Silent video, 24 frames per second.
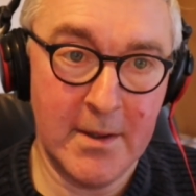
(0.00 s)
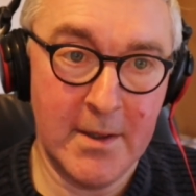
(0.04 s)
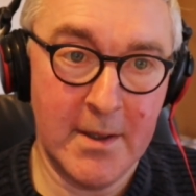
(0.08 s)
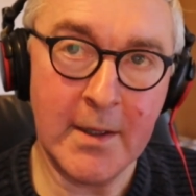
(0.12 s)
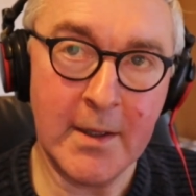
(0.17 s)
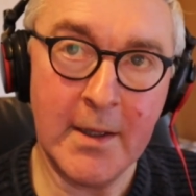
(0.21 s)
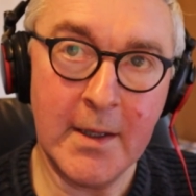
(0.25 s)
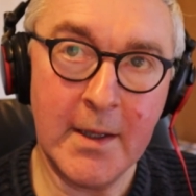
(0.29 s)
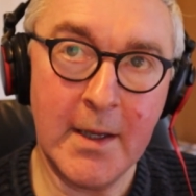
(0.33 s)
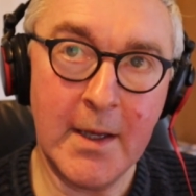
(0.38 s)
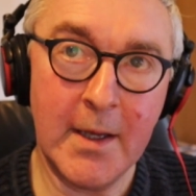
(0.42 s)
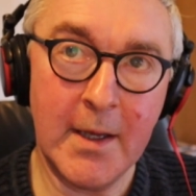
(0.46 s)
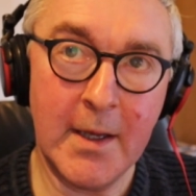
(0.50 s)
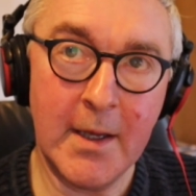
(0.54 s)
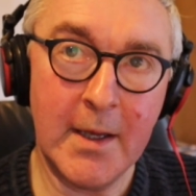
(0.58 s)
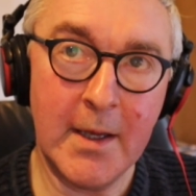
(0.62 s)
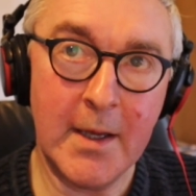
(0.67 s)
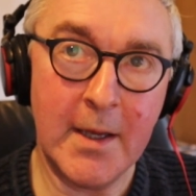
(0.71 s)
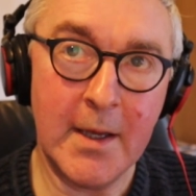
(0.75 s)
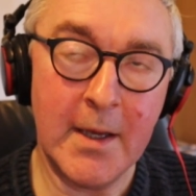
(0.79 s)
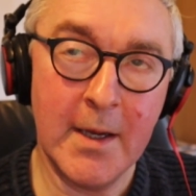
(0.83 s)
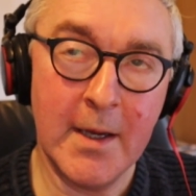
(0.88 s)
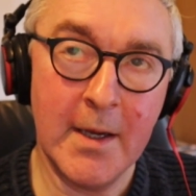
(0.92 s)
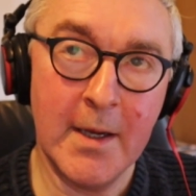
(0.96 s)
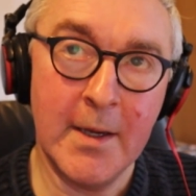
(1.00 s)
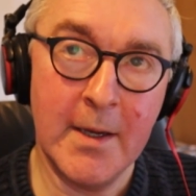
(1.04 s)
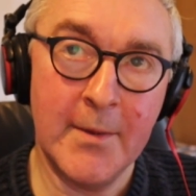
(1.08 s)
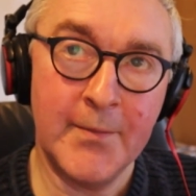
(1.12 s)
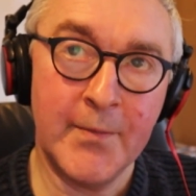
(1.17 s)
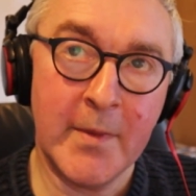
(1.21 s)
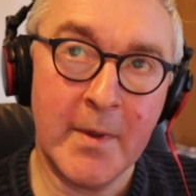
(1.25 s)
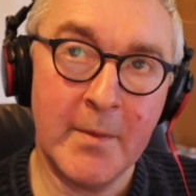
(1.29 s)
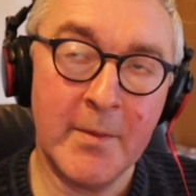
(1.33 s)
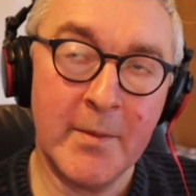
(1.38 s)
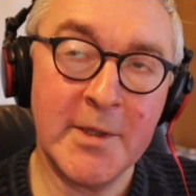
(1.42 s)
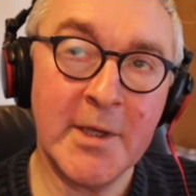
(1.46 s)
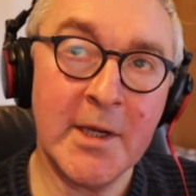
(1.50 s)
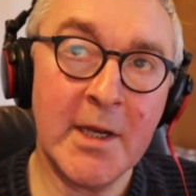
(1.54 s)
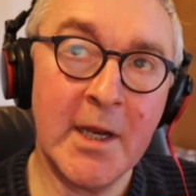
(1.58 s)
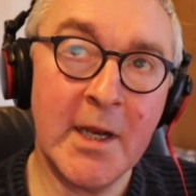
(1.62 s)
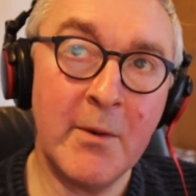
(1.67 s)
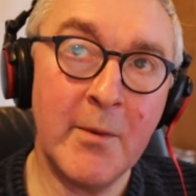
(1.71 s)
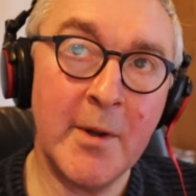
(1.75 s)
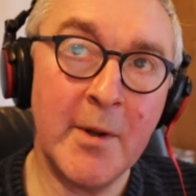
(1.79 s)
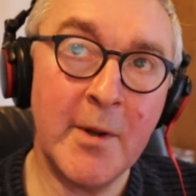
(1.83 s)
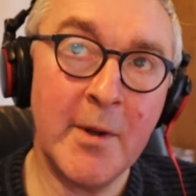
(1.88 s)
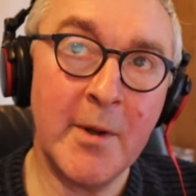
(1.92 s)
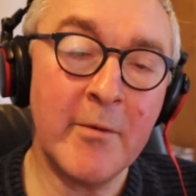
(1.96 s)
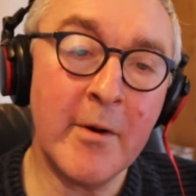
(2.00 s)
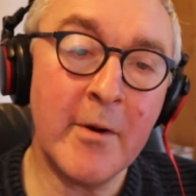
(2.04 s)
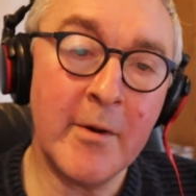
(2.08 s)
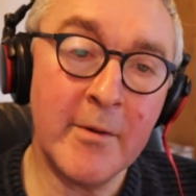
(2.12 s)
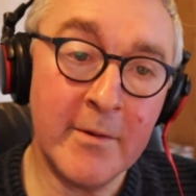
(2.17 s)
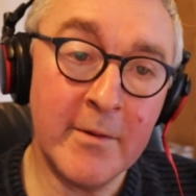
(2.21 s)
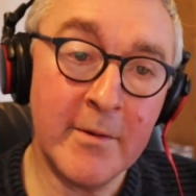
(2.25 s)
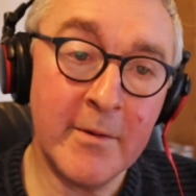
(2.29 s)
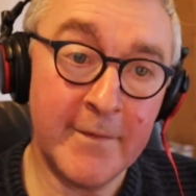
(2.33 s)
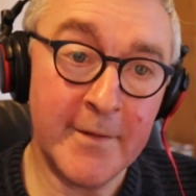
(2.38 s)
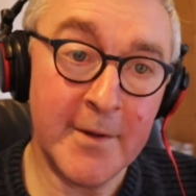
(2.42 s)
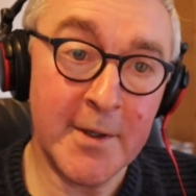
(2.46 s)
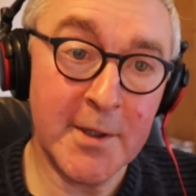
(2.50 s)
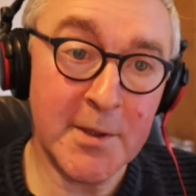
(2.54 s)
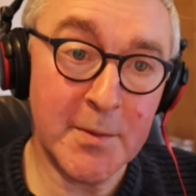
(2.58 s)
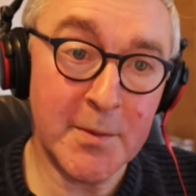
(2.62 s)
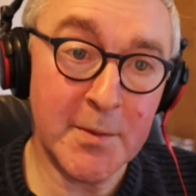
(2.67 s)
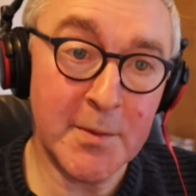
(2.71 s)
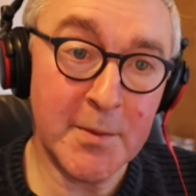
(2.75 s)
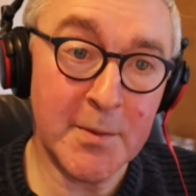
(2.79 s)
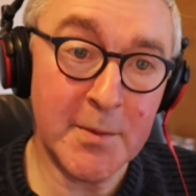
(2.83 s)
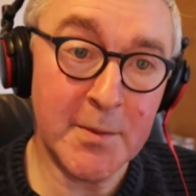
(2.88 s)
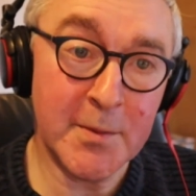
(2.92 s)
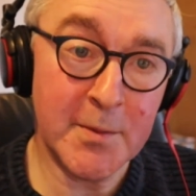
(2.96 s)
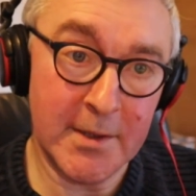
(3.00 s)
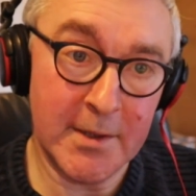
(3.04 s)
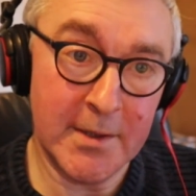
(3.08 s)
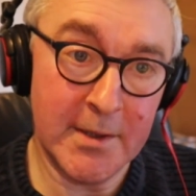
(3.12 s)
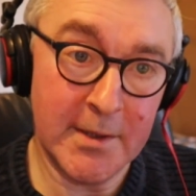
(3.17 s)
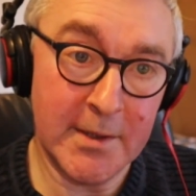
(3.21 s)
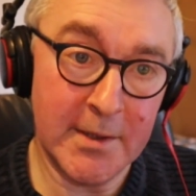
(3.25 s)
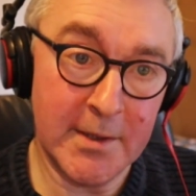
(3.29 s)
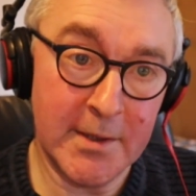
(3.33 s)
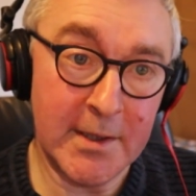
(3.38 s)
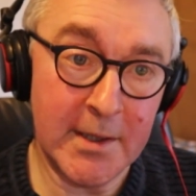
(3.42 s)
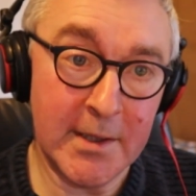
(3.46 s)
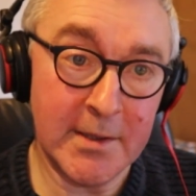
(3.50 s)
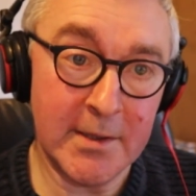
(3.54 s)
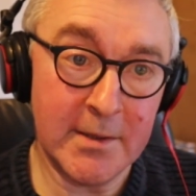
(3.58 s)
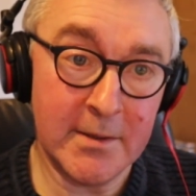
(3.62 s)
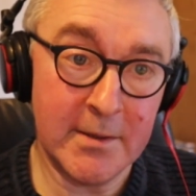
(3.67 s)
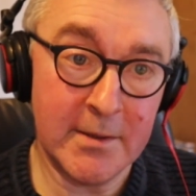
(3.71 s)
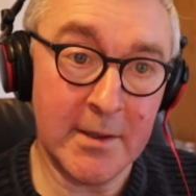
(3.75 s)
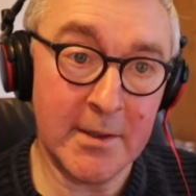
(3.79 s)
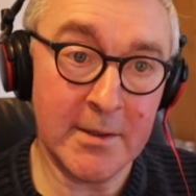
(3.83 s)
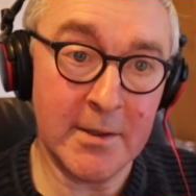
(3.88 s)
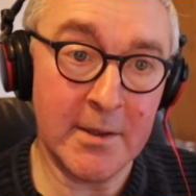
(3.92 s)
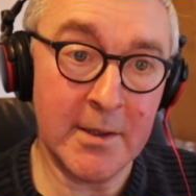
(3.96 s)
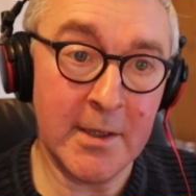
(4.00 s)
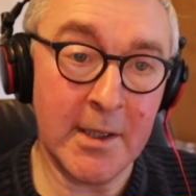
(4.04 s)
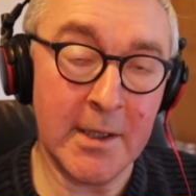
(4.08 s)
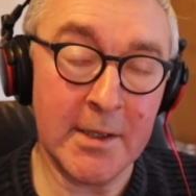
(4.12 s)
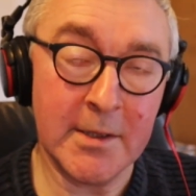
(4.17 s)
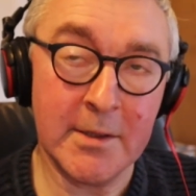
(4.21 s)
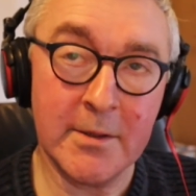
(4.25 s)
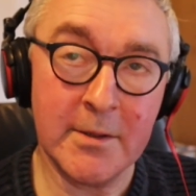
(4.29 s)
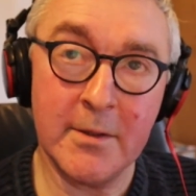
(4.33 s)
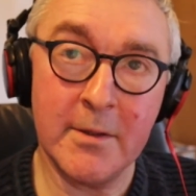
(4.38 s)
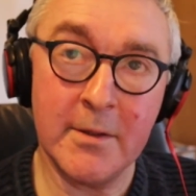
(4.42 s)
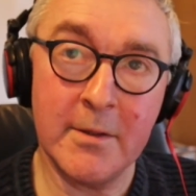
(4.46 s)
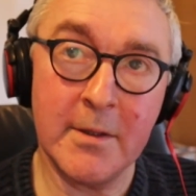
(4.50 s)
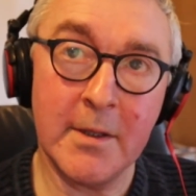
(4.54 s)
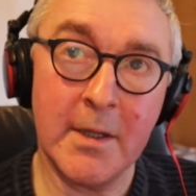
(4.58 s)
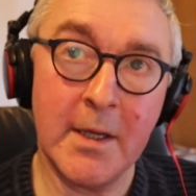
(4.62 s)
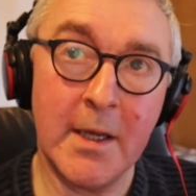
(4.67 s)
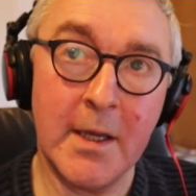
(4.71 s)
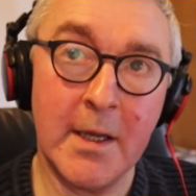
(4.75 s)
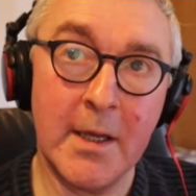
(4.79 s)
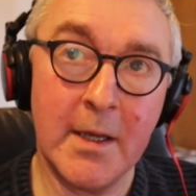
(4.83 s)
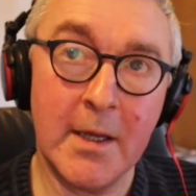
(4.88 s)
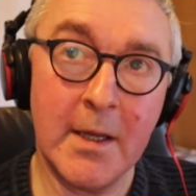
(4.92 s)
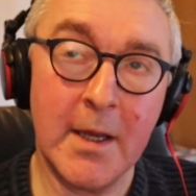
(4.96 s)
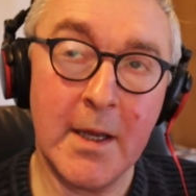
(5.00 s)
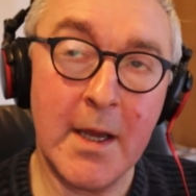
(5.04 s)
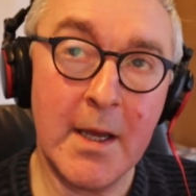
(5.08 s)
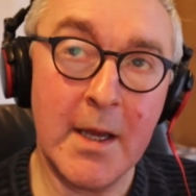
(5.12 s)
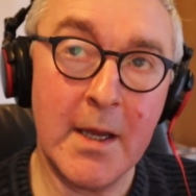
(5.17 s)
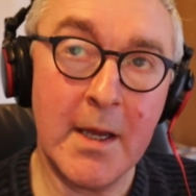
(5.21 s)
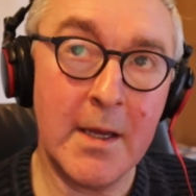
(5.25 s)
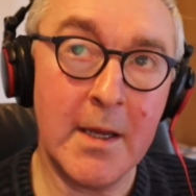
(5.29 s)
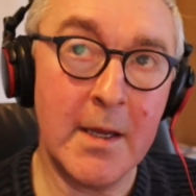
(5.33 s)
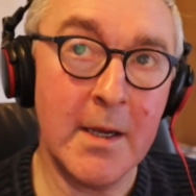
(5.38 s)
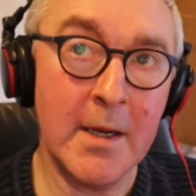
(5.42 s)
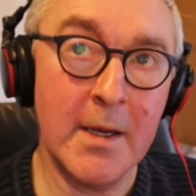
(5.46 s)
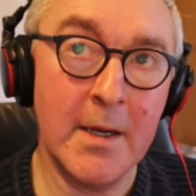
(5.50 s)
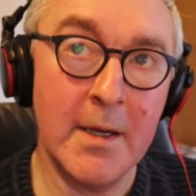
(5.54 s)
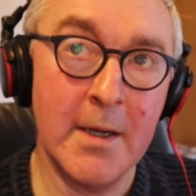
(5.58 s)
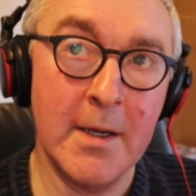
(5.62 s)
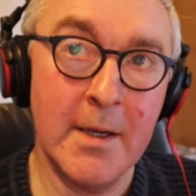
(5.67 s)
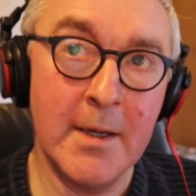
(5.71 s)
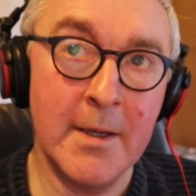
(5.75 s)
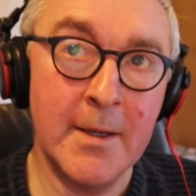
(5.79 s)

I think he particularly when he wrote in the first person, as he does, does in that song, he, he,